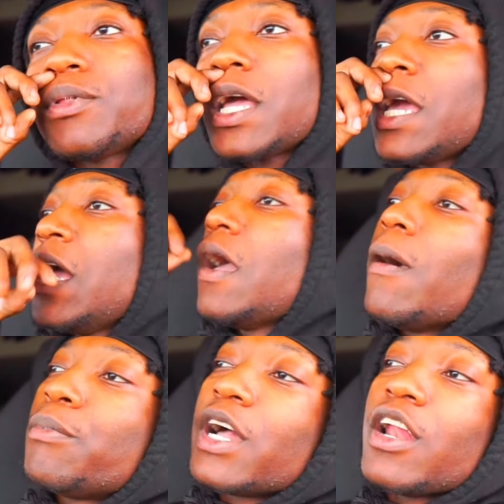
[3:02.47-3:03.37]
playing,
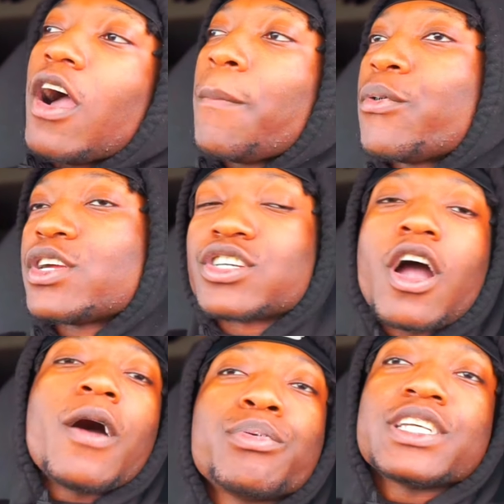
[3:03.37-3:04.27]
applying all pressure.
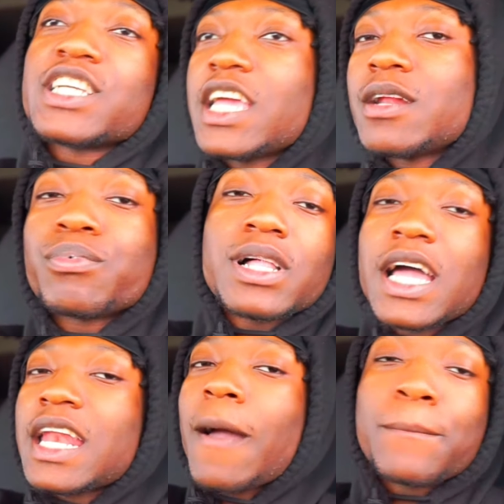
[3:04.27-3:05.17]
All pressure getting
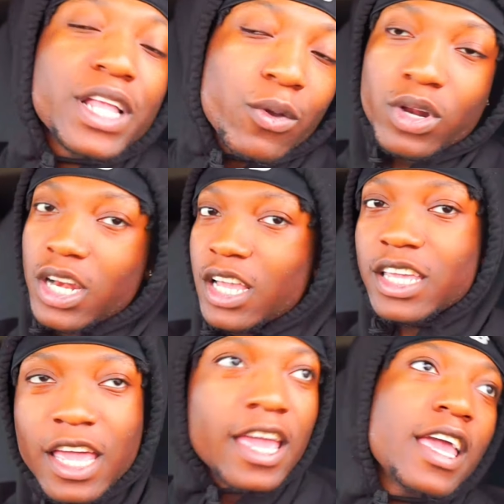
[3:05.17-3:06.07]
applied, not playing with a
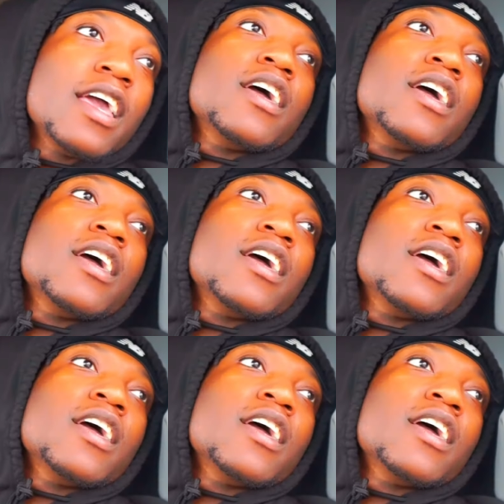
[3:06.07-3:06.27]
nigga. Yeah.